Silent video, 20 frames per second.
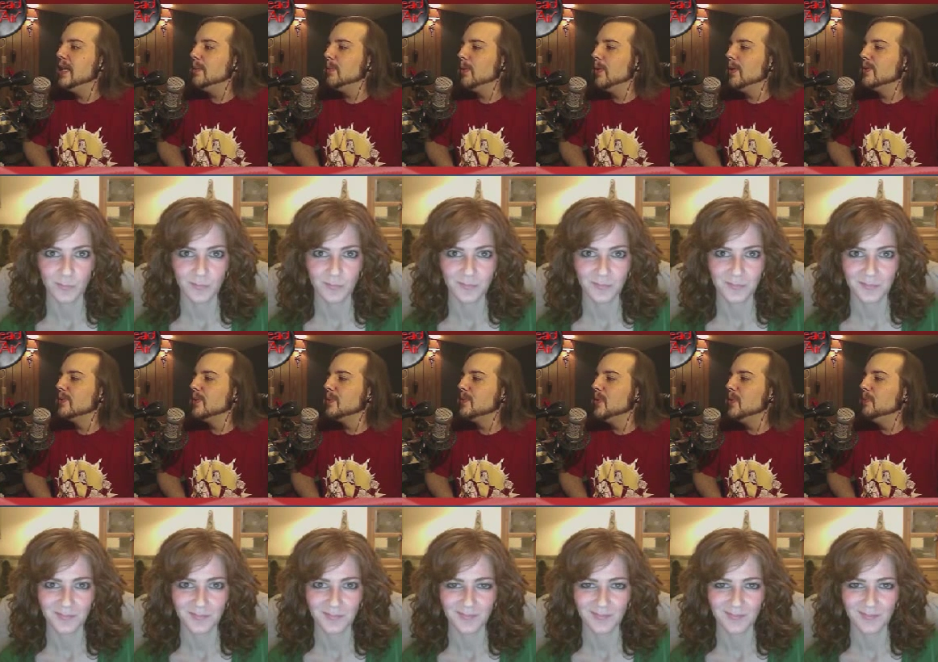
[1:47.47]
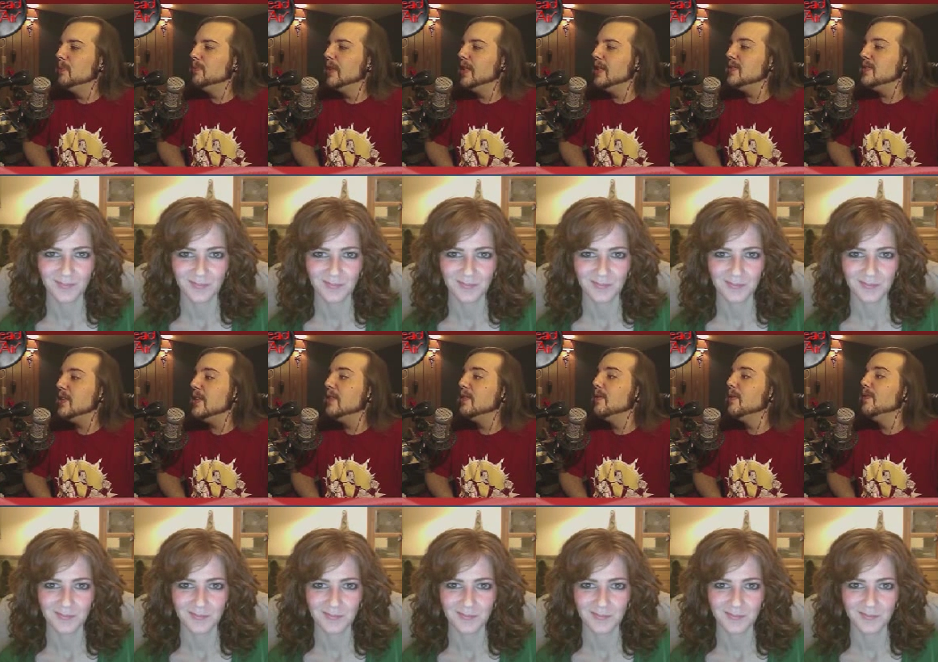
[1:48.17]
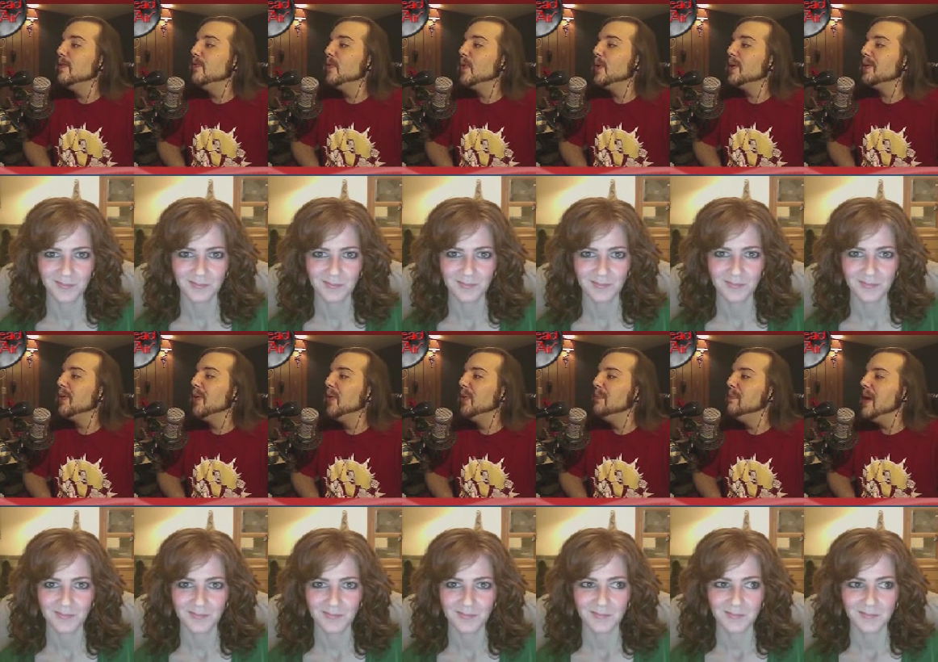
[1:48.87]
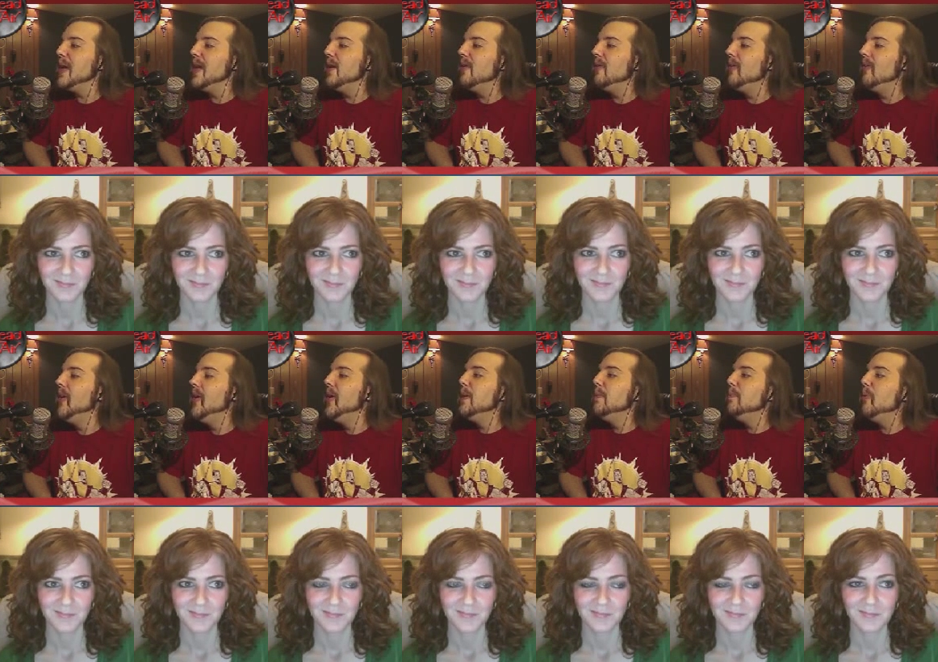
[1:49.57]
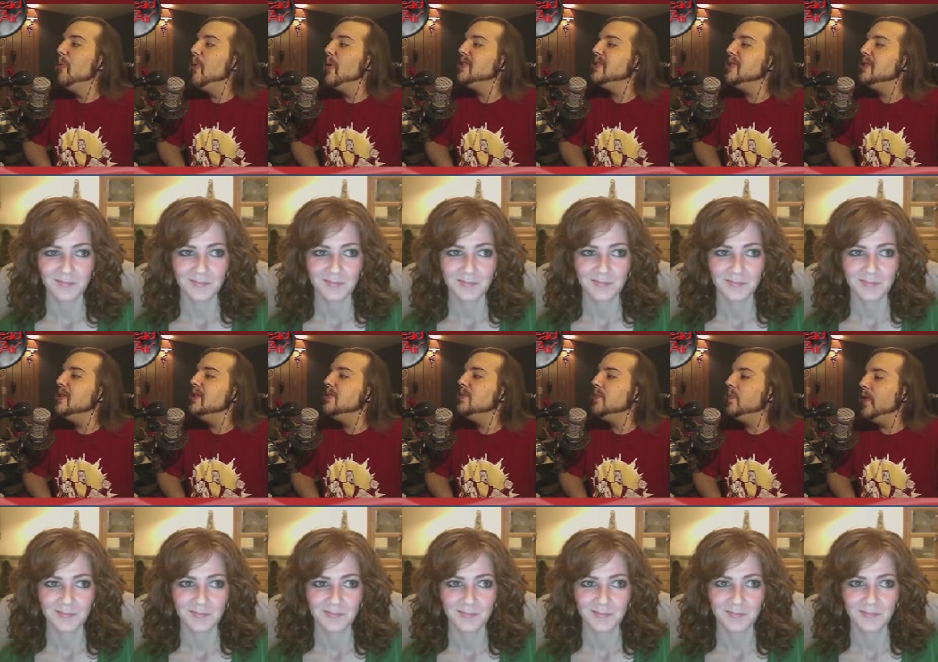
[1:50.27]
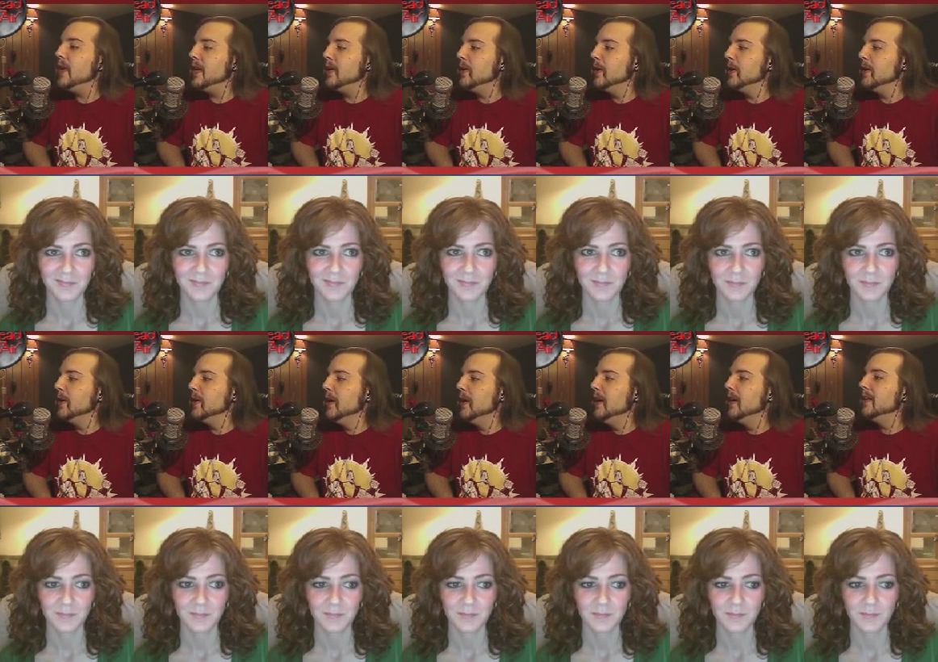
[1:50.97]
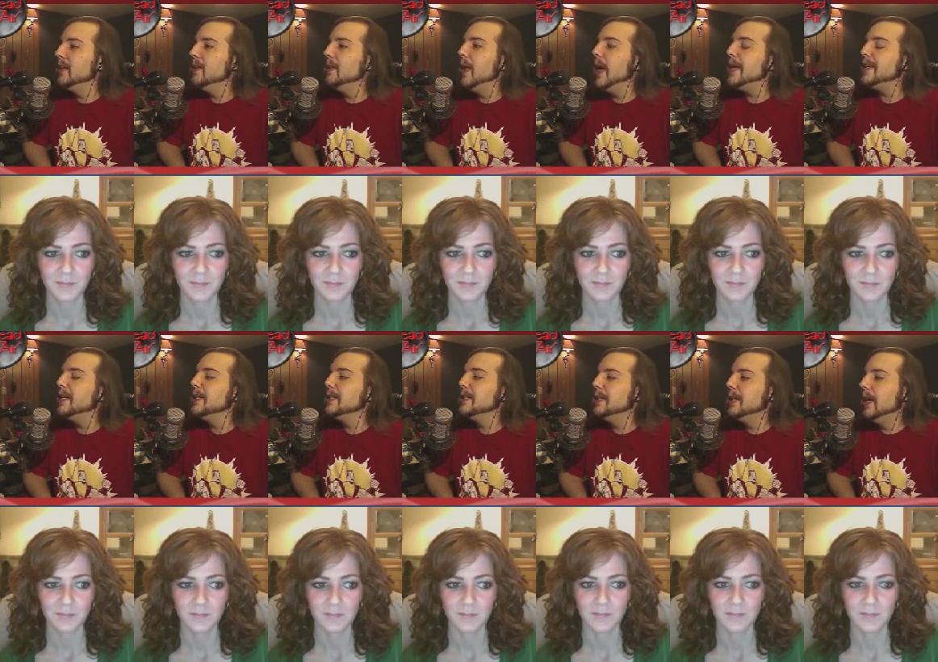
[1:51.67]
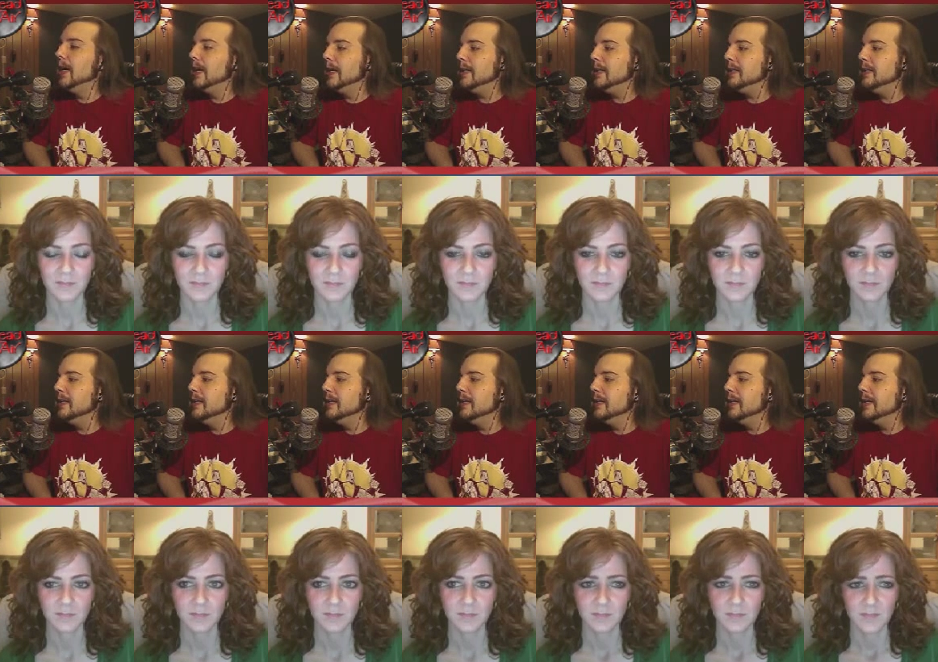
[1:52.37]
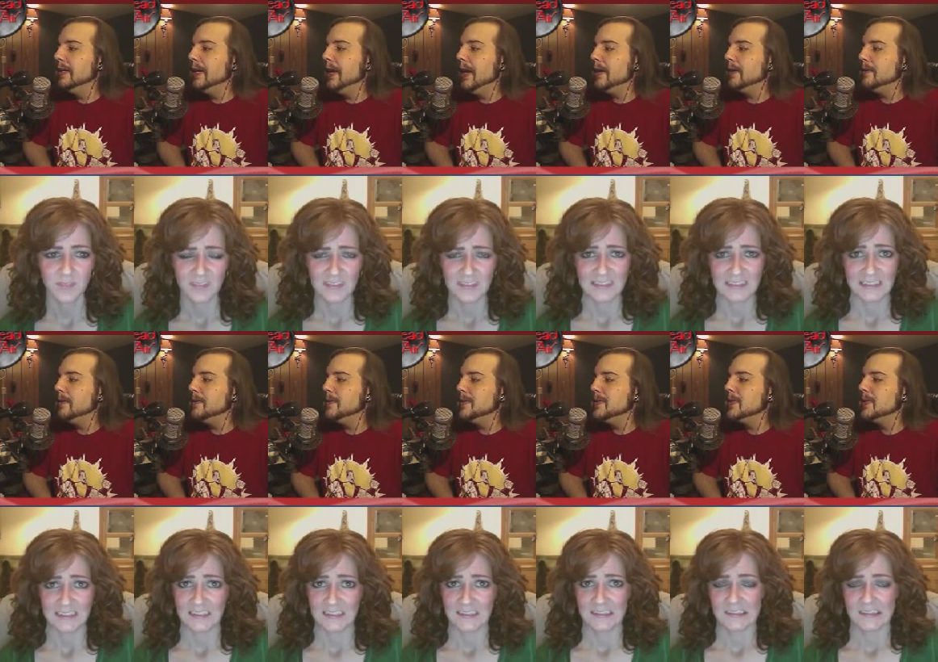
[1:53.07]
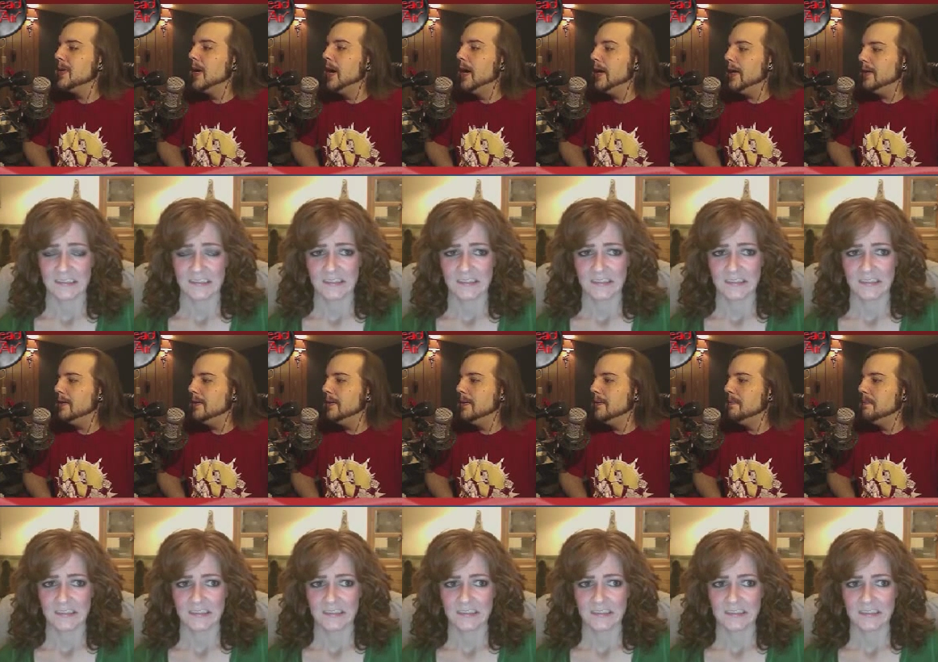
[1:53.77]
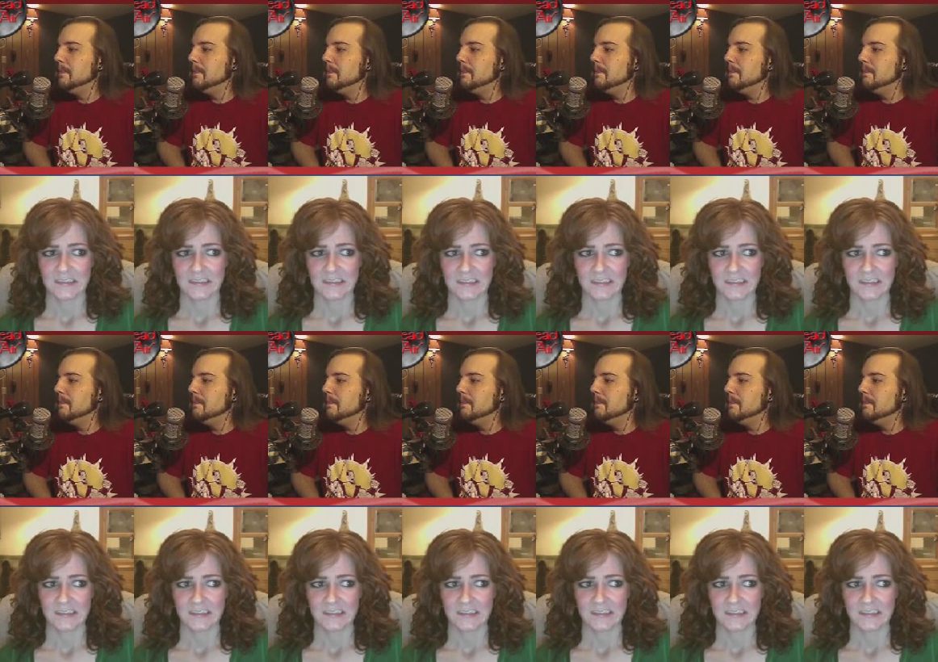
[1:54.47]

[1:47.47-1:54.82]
Speaker 1: neighbor also told police the 34-year-old male pointed his finger like a gun at her son.